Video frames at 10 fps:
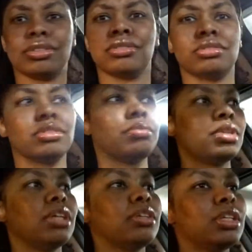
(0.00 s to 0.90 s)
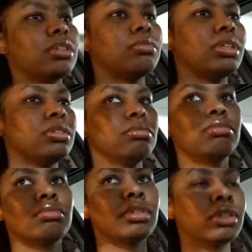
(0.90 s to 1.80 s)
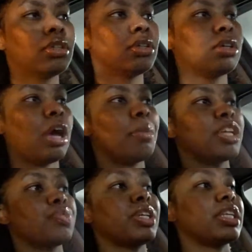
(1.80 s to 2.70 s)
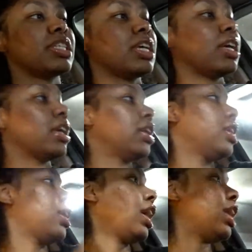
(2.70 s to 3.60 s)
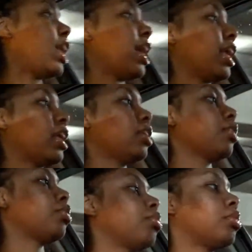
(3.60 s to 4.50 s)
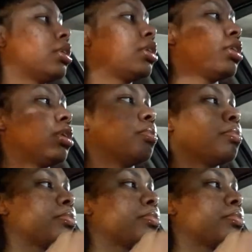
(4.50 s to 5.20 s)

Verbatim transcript: I'm like, nigga, what? I mean, it's really ten, and then I get a little um